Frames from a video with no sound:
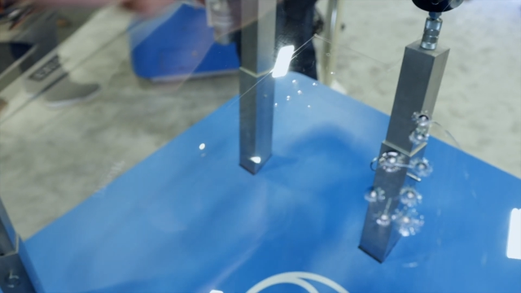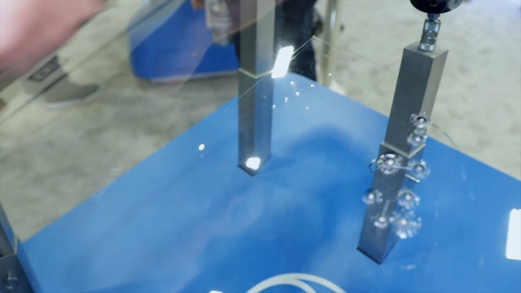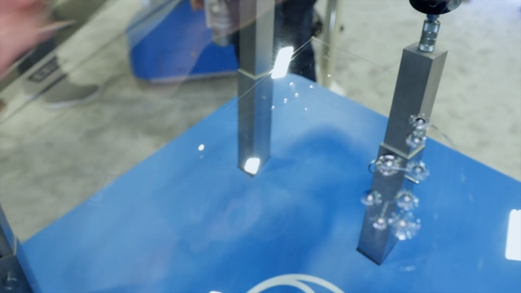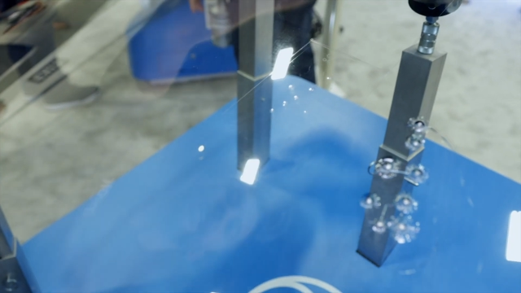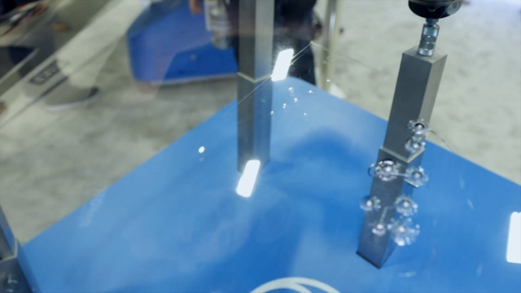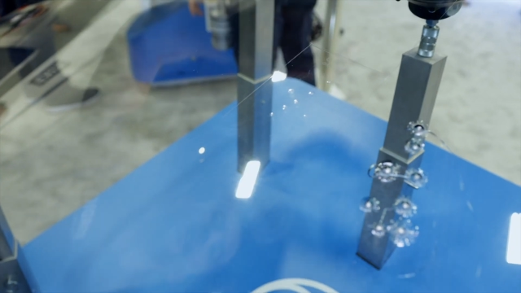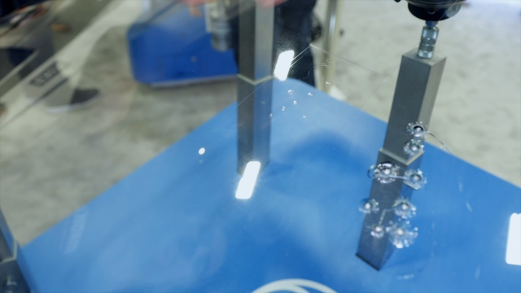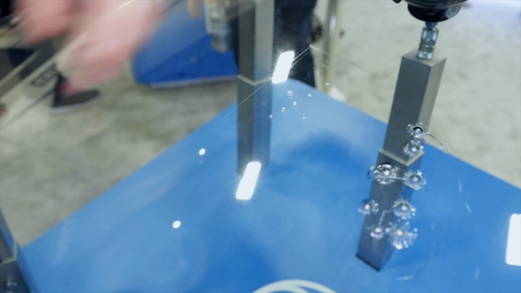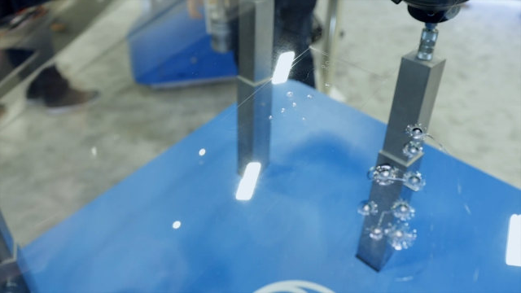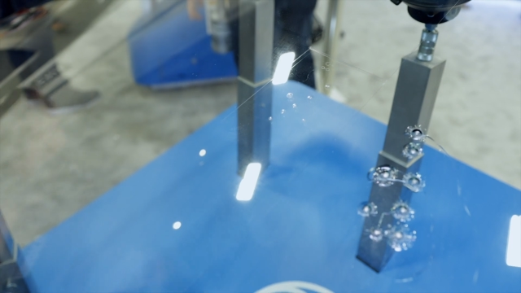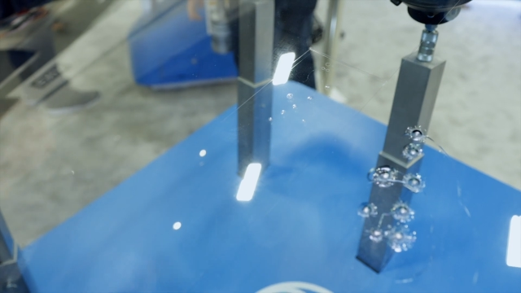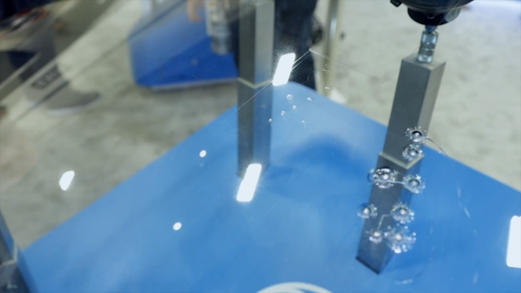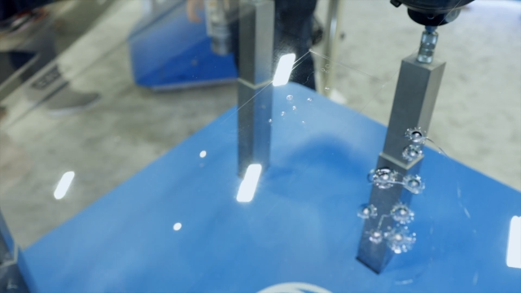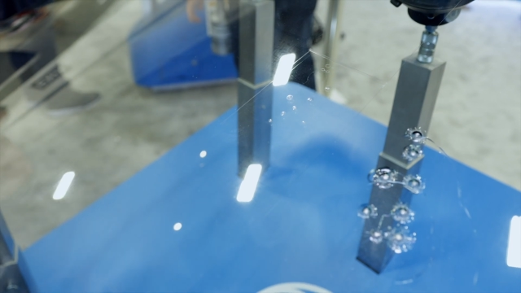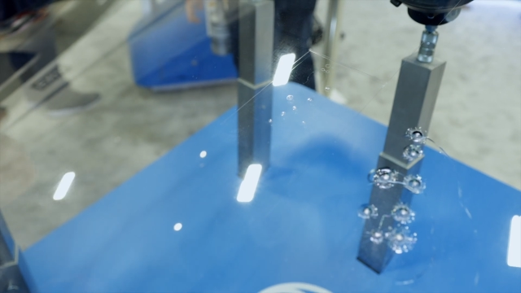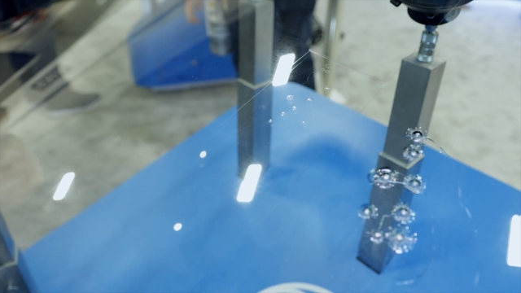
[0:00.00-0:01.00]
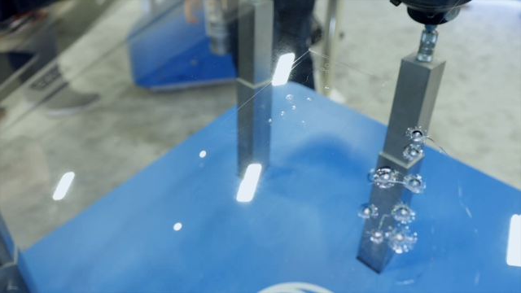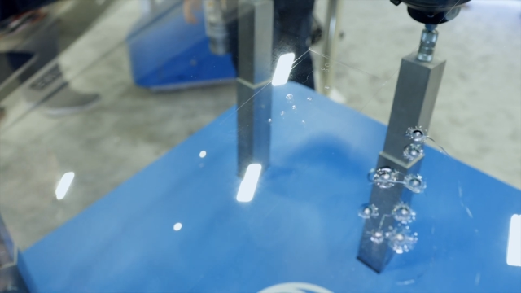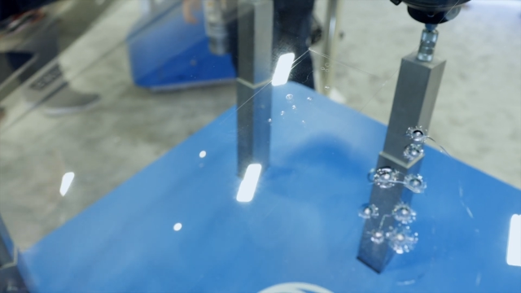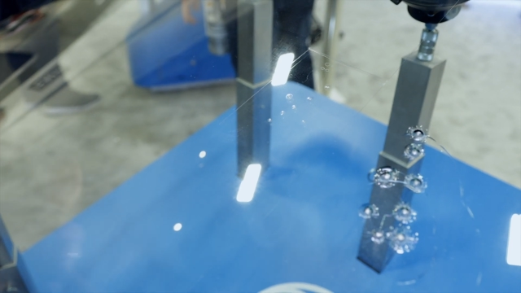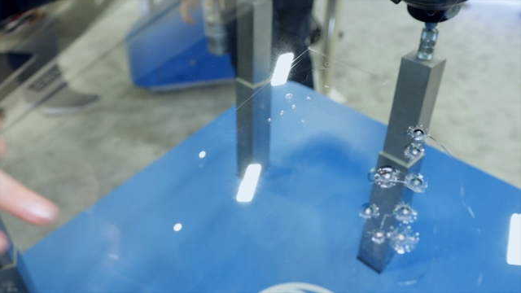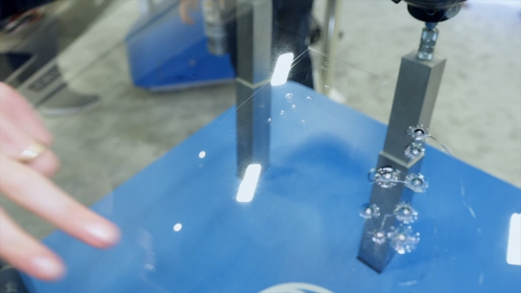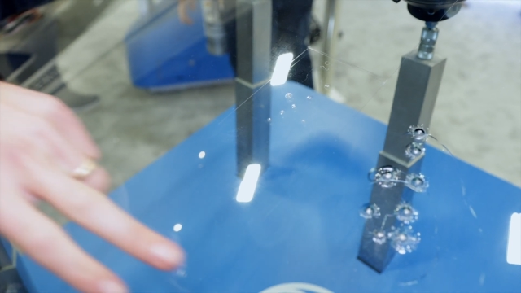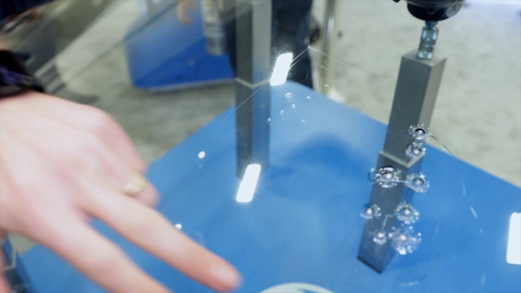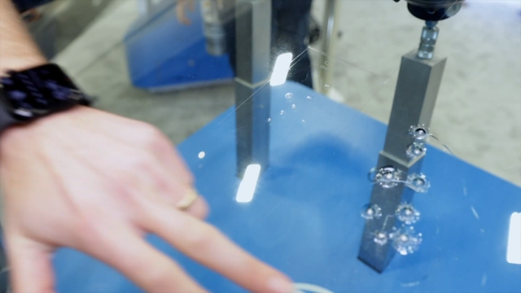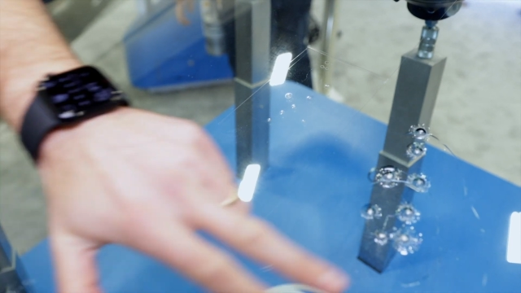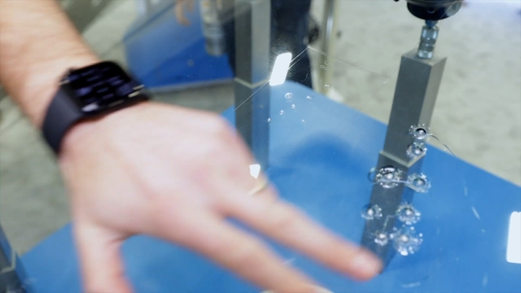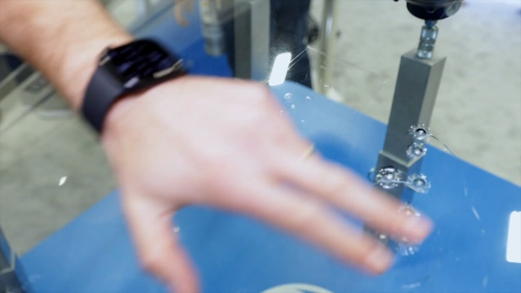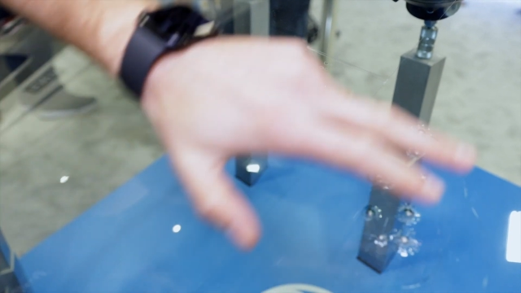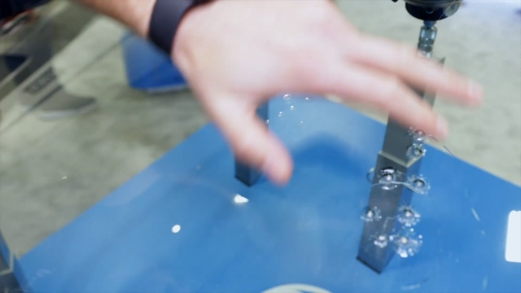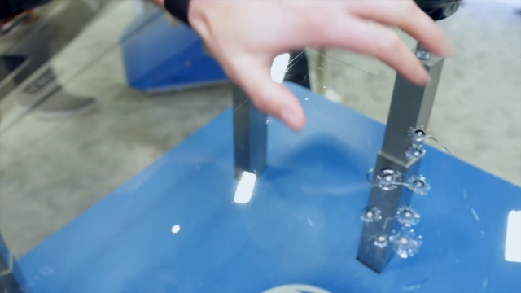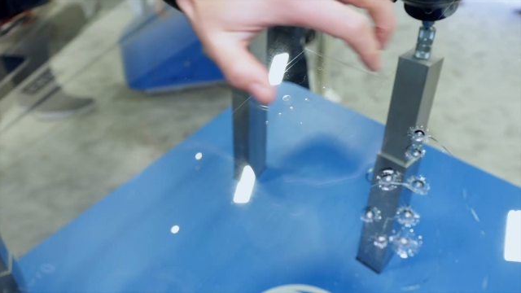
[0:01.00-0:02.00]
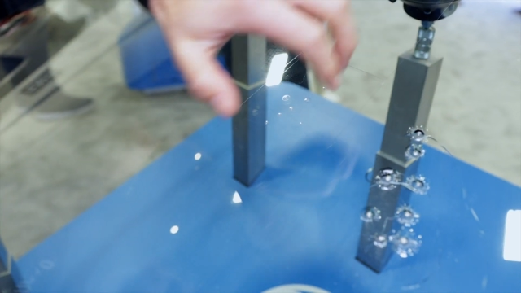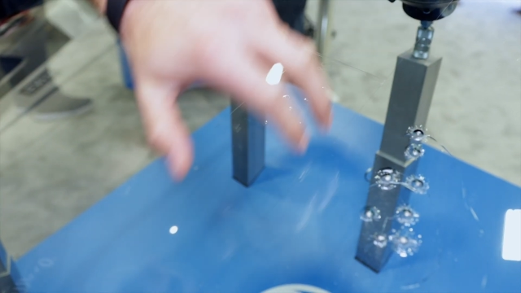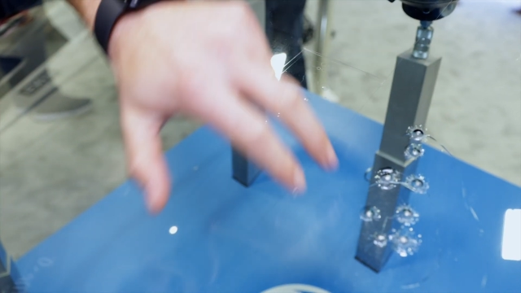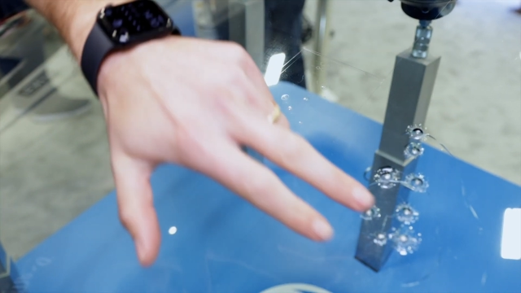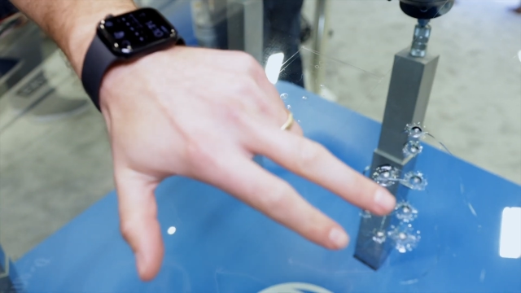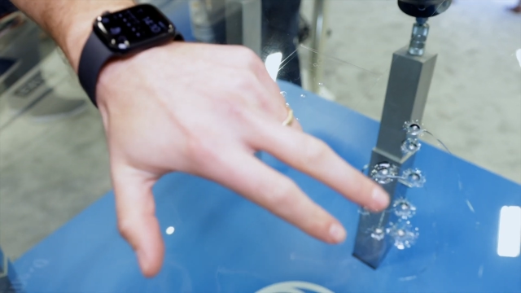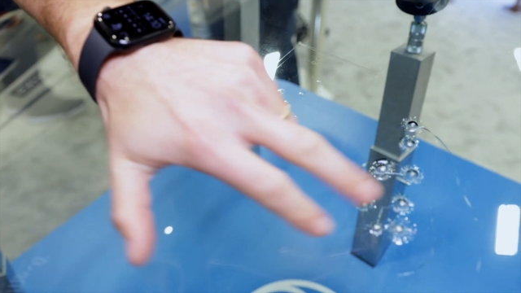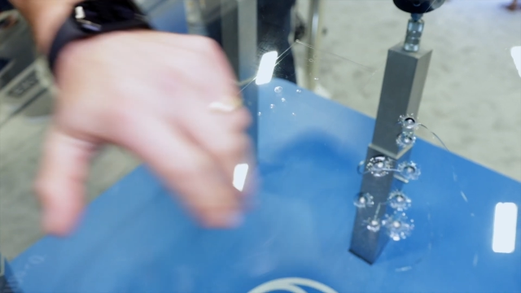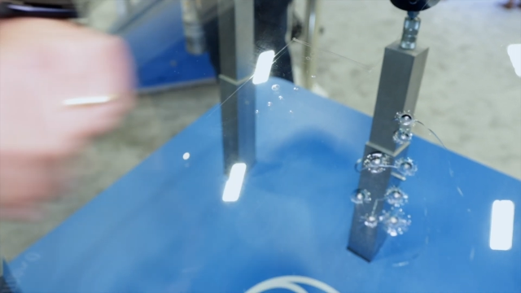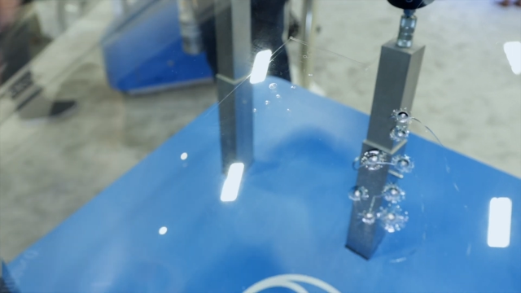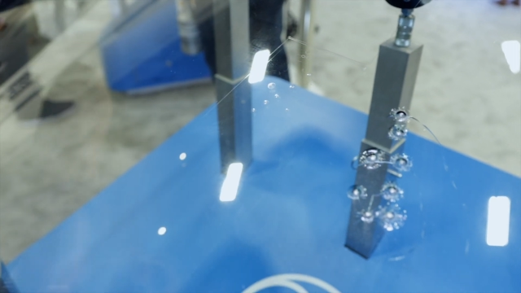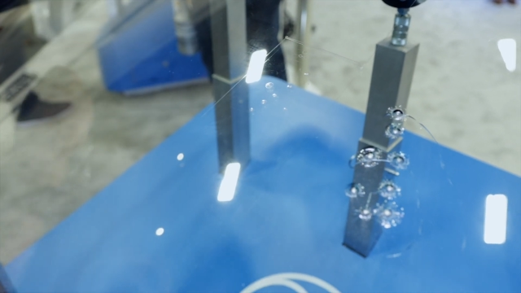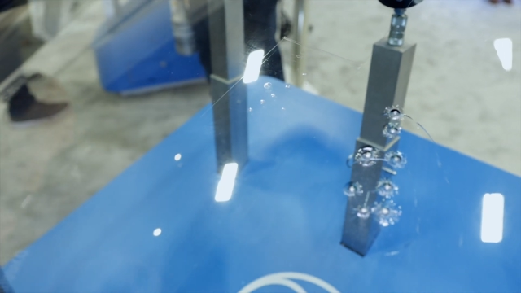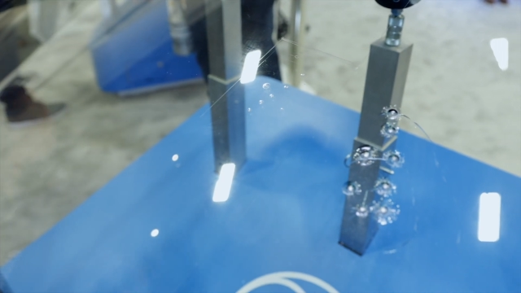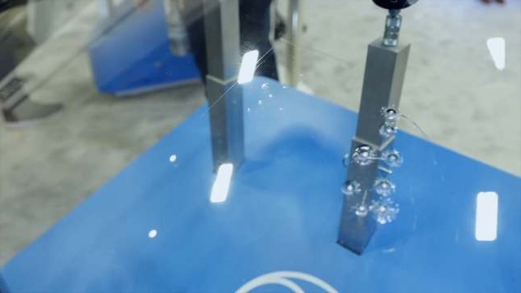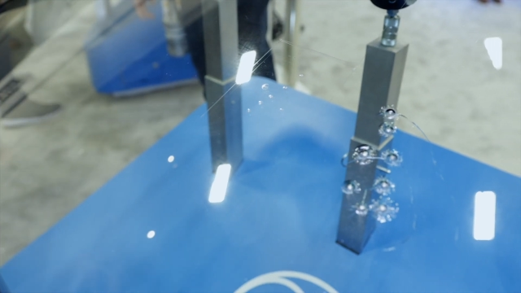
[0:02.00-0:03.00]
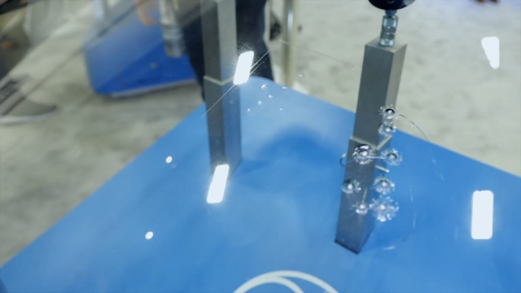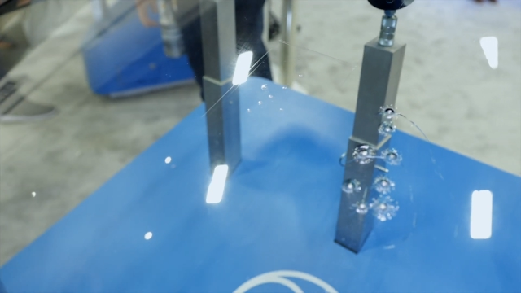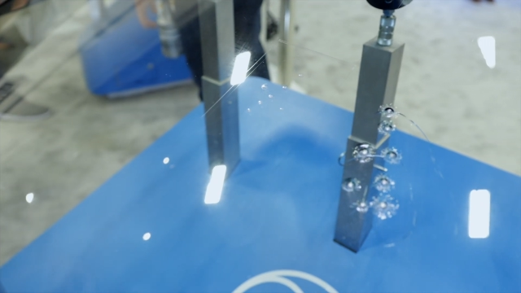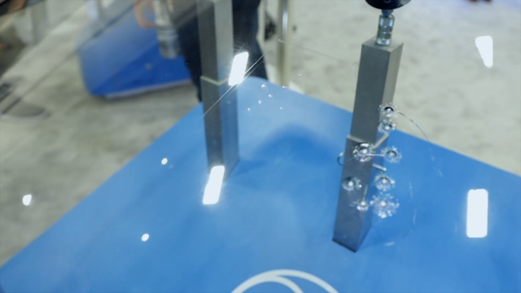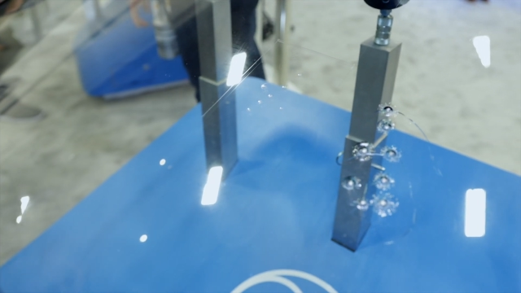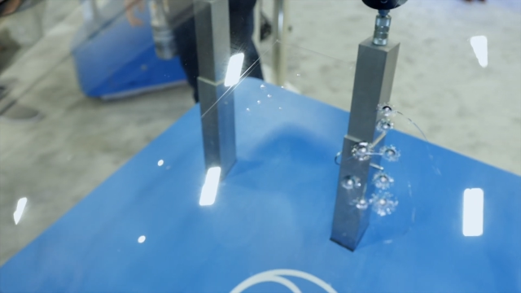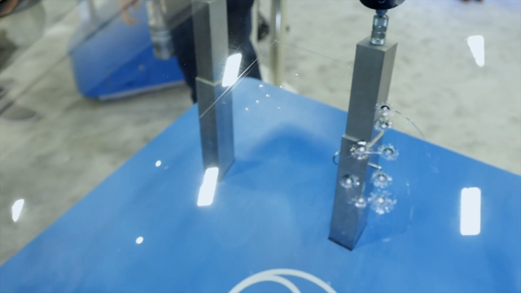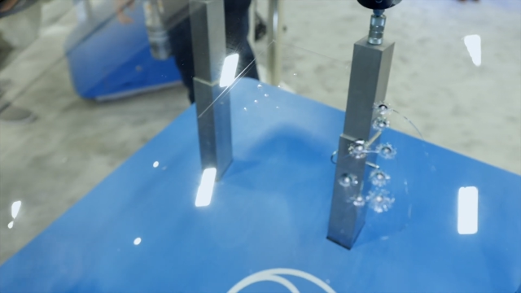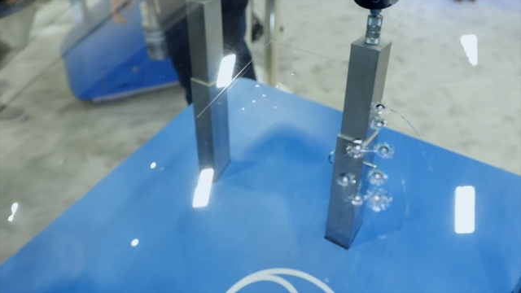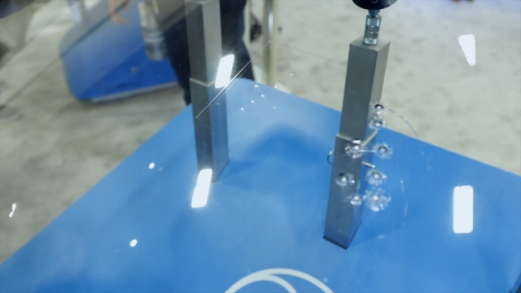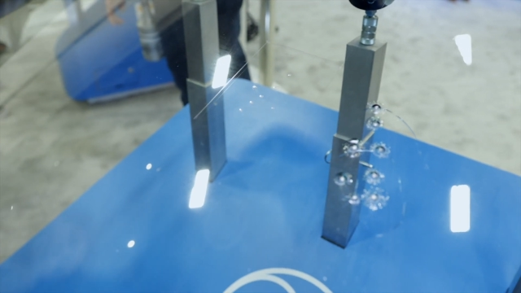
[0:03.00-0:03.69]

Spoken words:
Nobody's mouth can be seen.